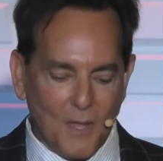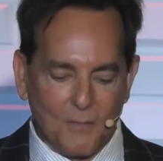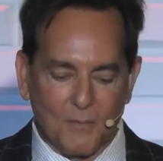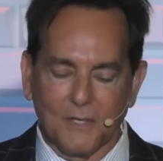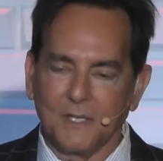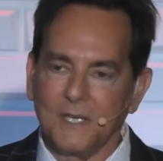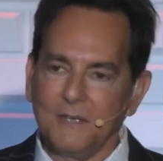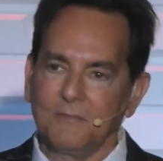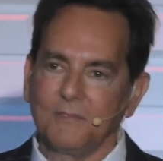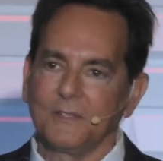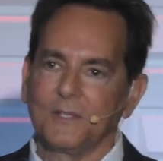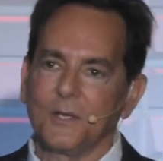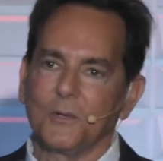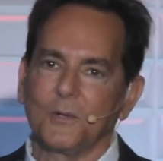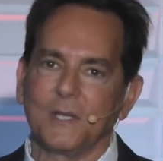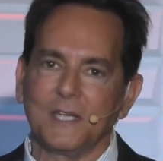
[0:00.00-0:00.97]
But even
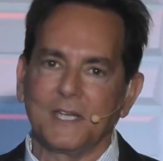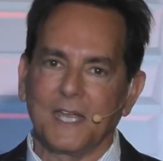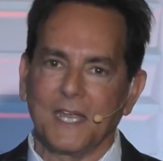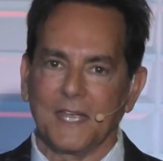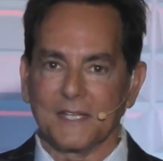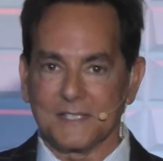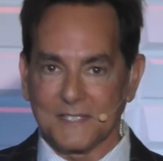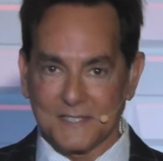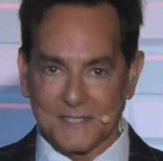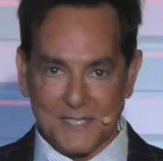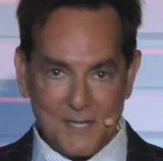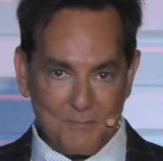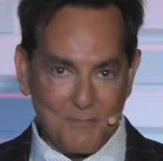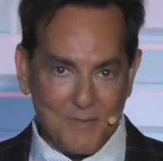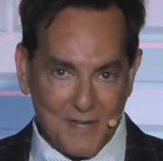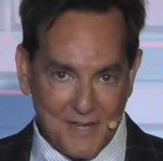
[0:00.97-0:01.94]
though he can't
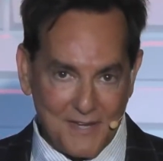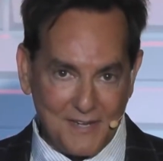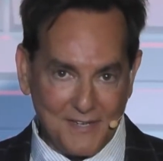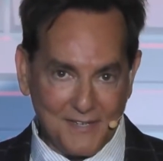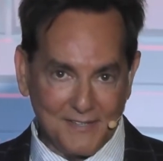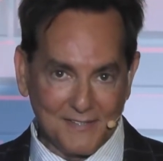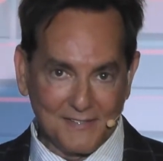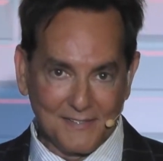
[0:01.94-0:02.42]
see me